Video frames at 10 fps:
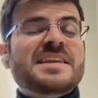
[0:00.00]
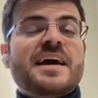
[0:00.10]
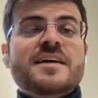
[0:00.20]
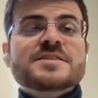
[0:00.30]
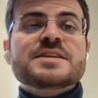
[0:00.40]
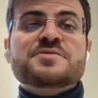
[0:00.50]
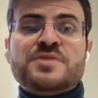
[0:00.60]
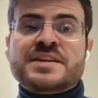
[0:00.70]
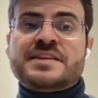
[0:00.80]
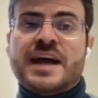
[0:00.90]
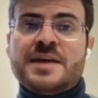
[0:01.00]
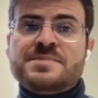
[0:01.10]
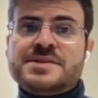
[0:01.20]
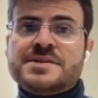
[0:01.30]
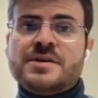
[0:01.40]
There are different
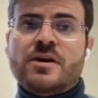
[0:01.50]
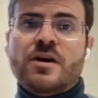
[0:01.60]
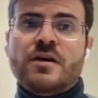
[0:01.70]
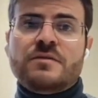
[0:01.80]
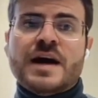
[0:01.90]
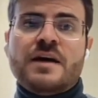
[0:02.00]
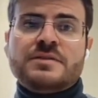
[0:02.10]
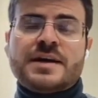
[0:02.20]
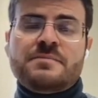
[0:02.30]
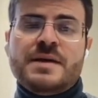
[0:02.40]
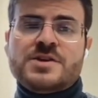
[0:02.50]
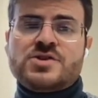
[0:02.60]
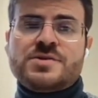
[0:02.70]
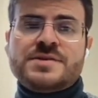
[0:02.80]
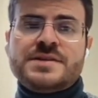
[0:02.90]
types of outcome
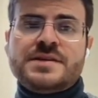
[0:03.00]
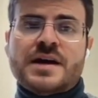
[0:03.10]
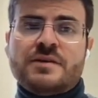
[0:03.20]
measures,